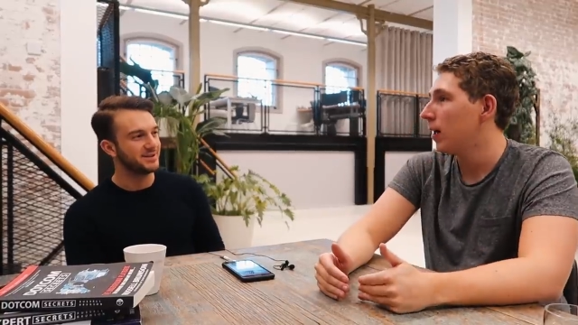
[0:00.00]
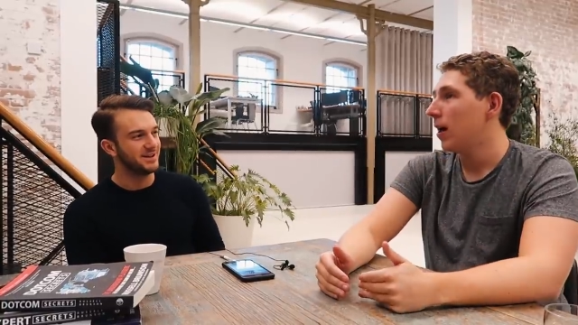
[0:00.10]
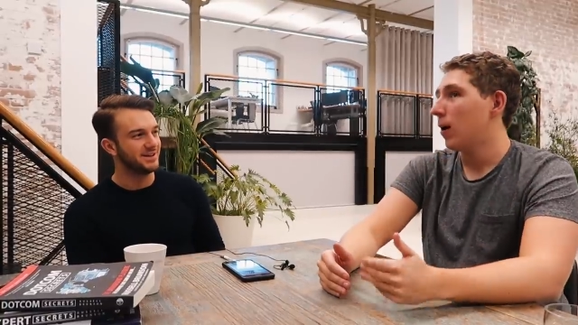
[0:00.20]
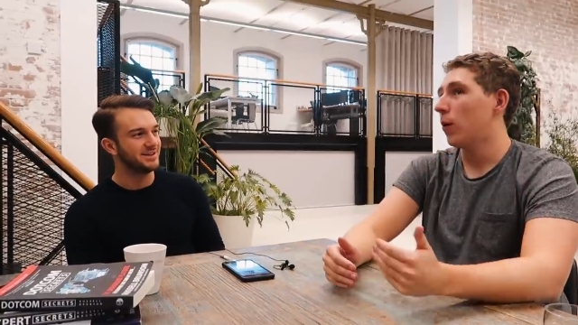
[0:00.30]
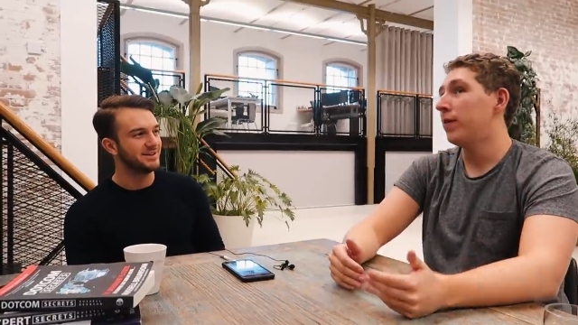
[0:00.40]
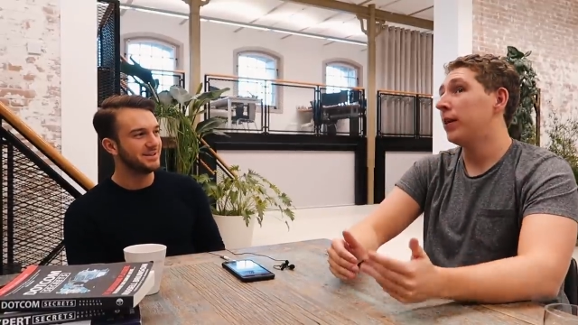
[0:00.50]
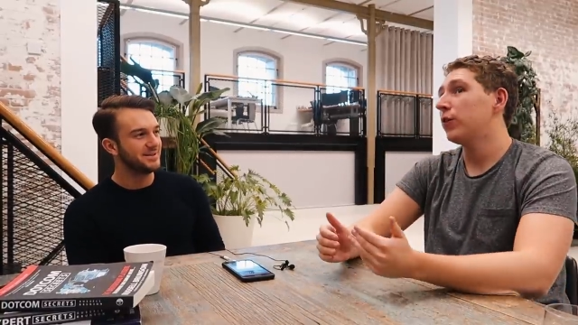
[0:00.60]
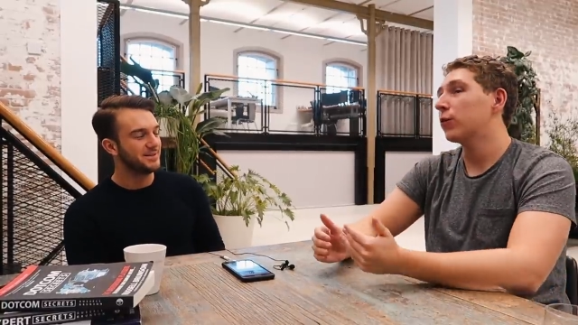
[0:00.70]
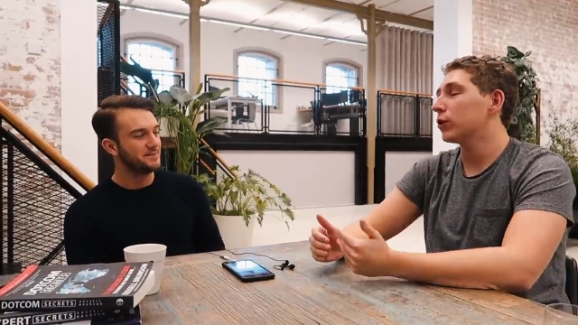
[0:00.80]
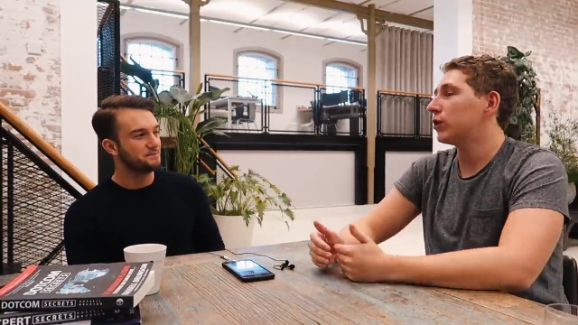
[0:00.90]
Speaker 1: Yeah. When then you've
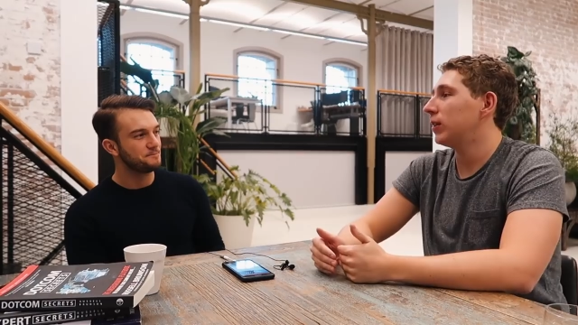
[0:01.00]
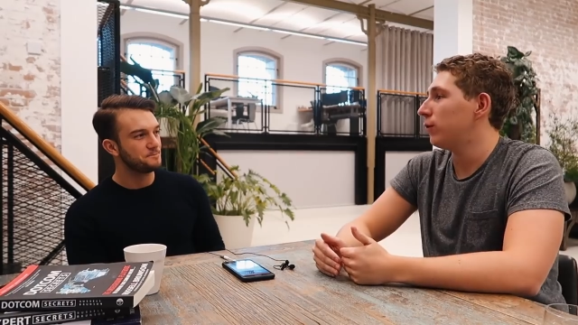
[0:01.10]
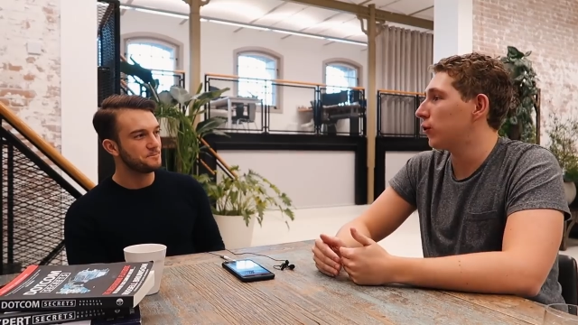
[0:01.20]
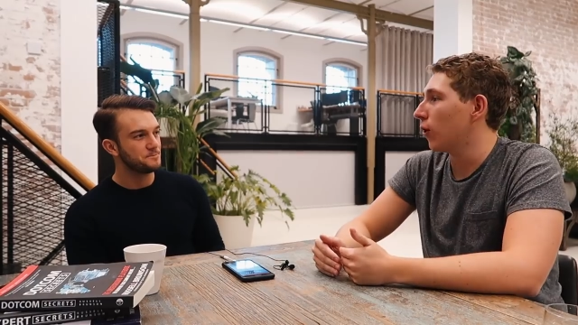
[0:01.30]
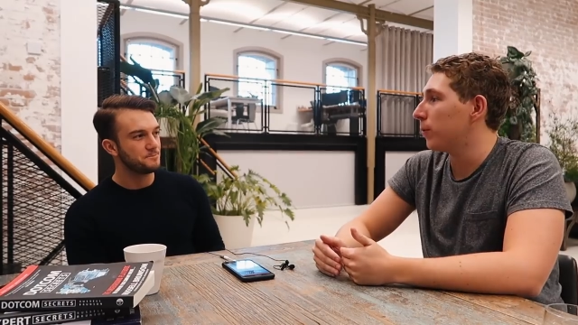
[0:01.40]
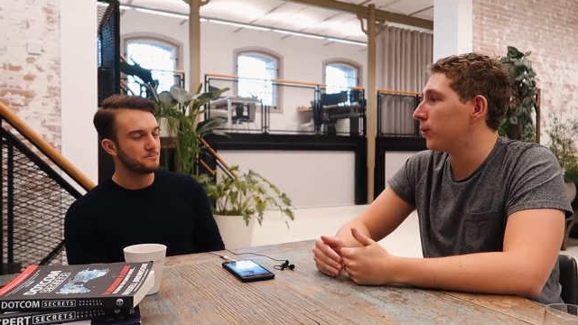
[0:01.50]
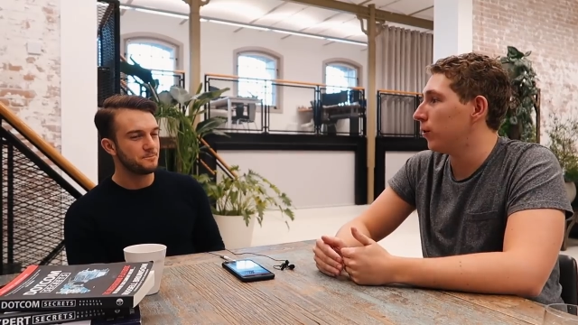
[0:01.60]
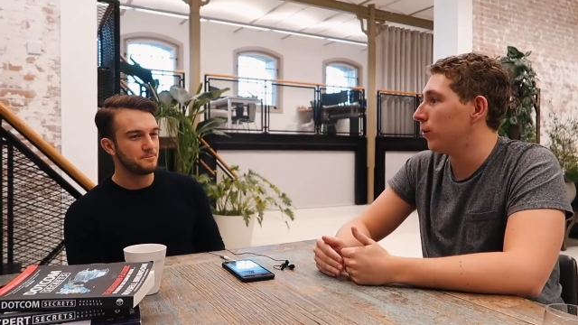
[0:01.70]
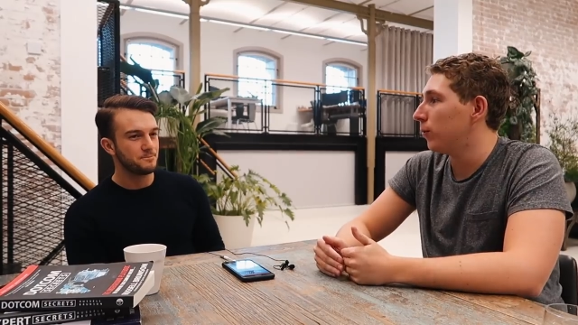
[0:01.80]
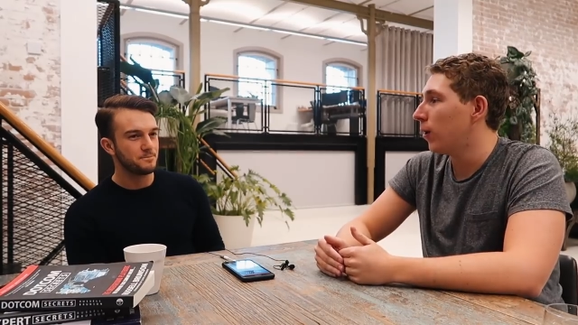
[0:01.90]
got Steve Jobs
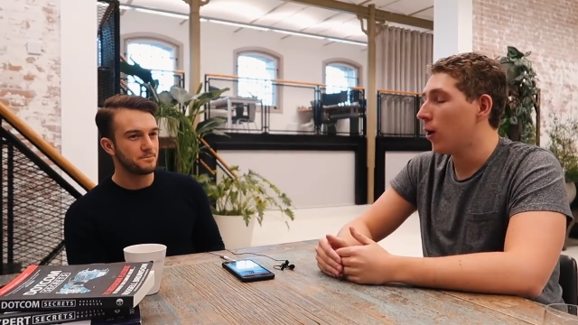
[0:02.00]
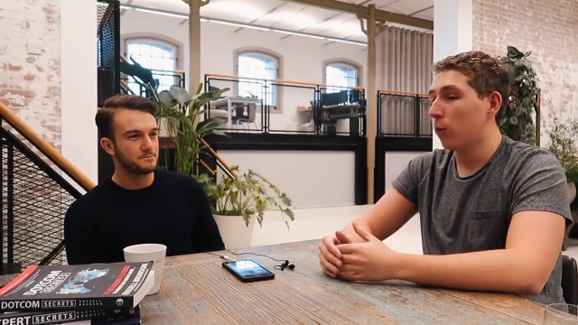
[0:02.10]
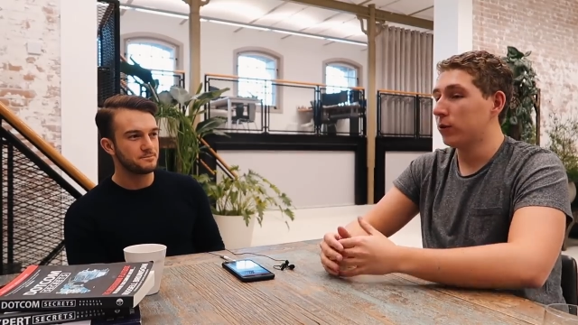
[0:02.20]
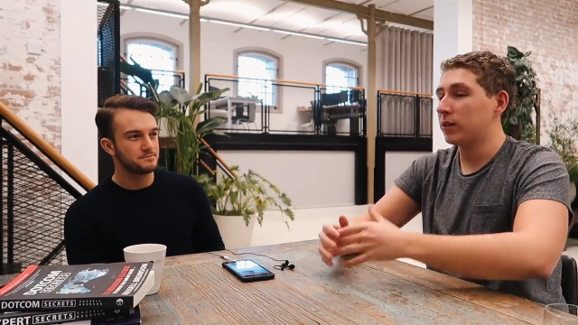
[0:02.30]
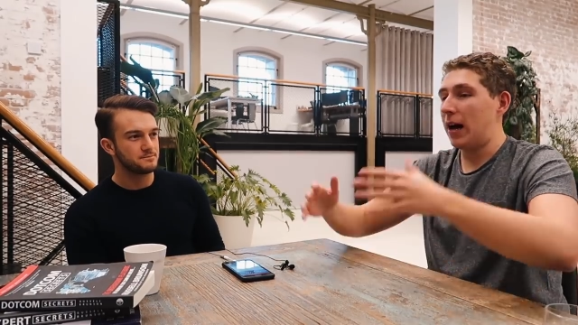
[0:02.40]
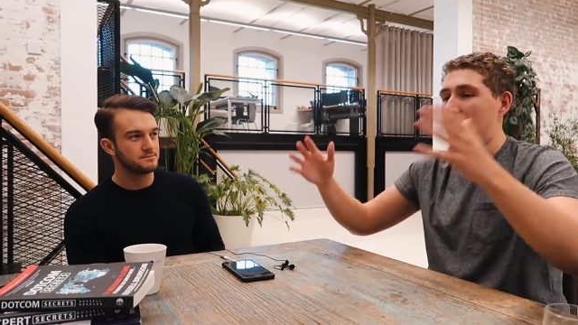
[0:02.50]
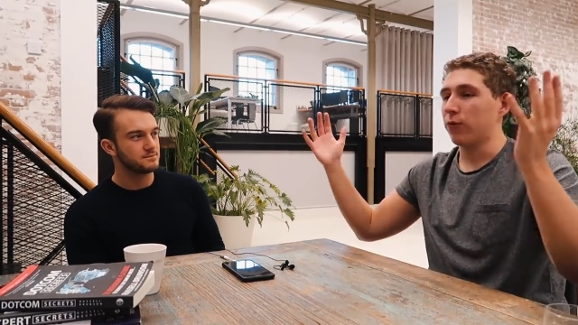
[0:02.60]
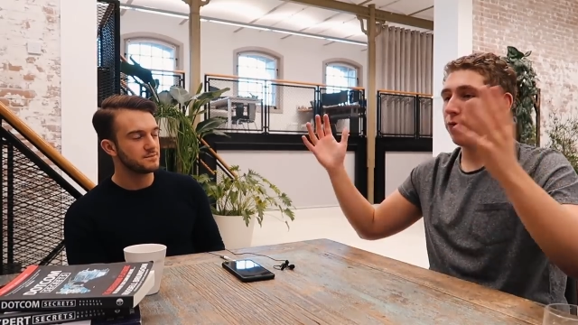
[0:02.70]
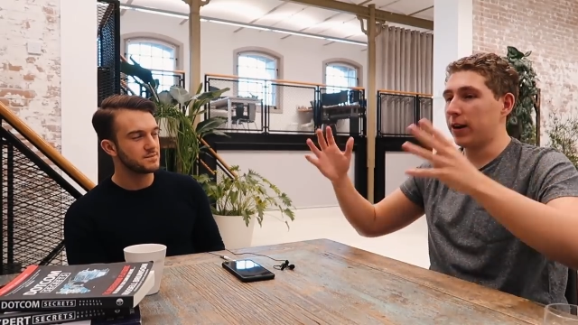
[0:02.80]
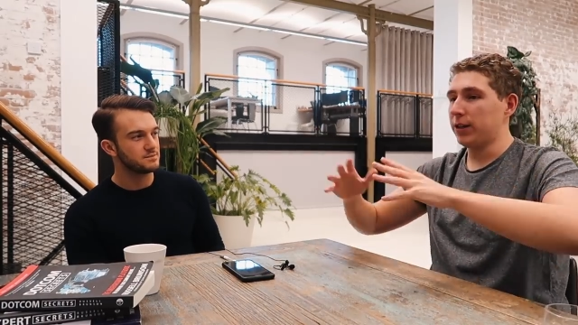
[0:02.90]
who was the out-
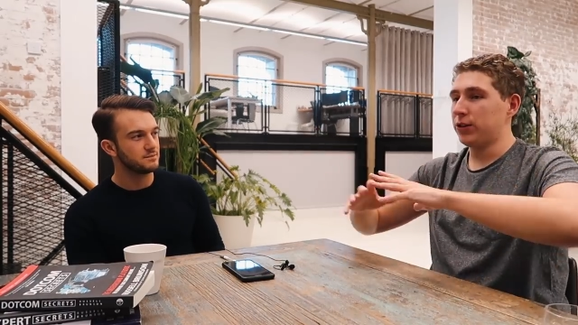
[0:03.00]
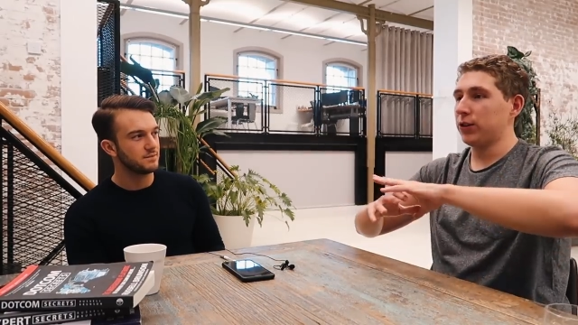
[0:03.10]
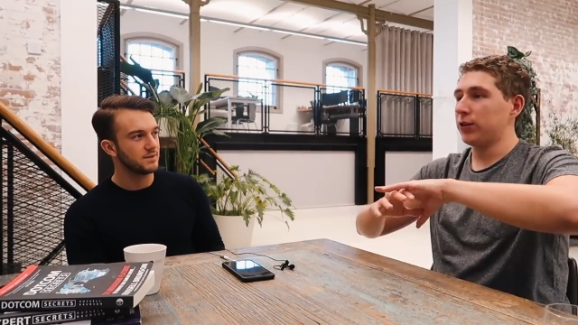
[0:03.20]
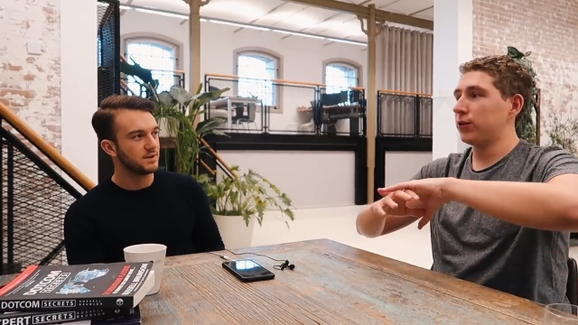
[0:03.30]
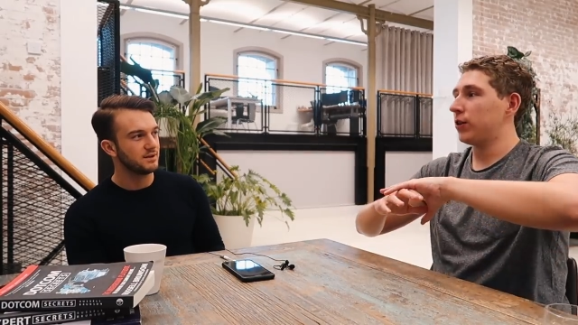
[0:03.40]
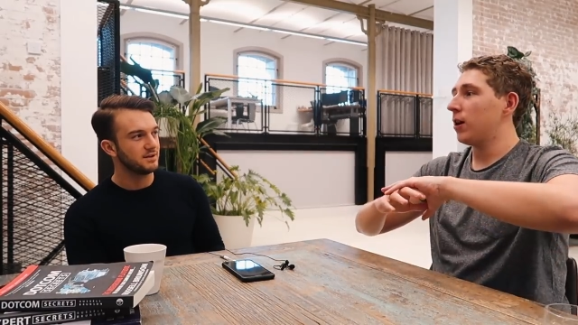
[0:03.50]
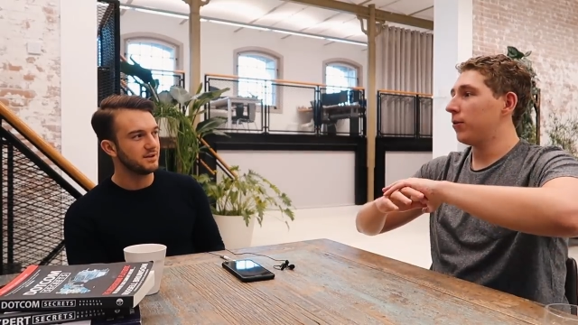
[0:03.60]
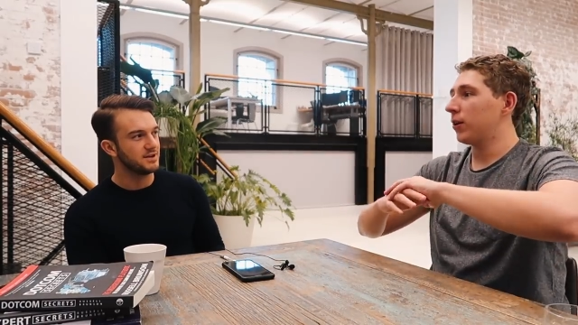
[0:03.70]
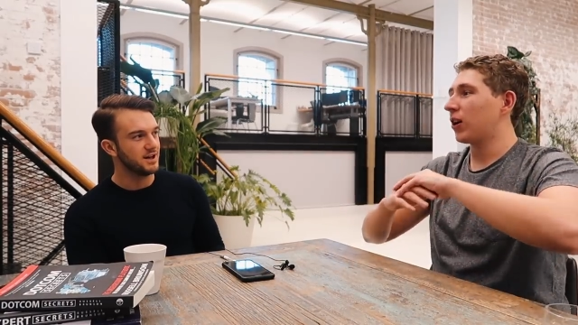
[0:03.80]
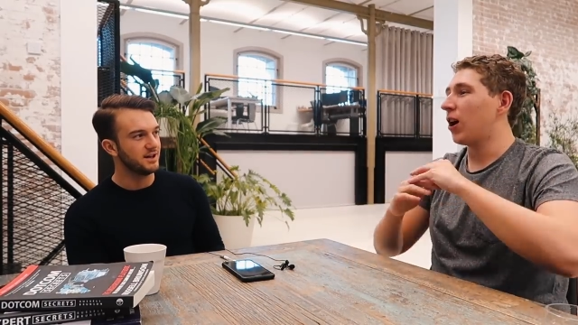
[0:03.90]
outrageous, the yeah.